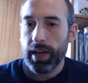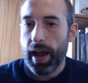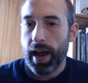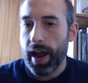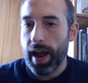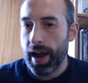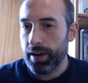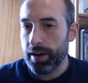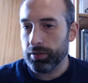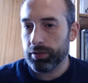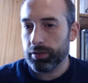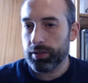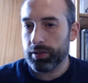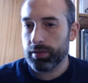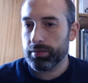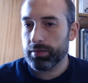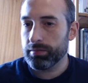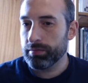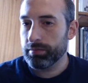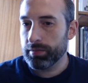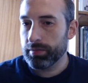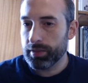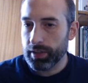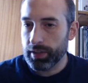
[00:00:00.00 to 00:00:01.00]
out
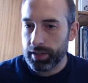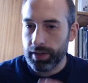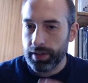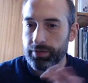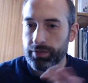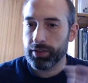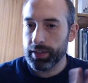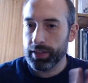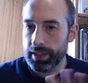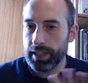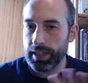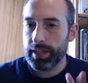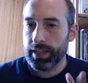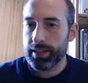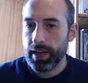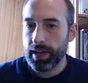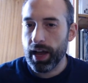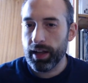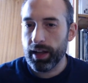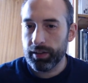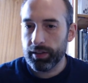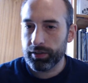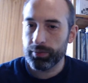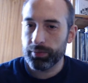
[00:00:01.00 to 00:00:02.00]
the different
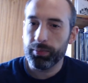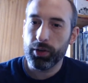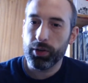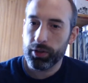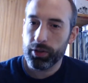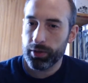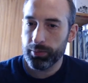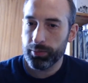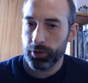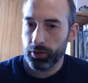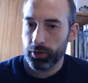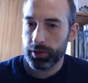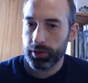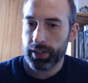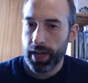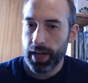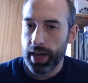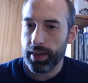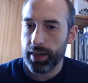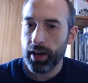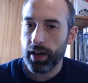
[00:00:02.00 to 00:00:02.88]
details and put them all together,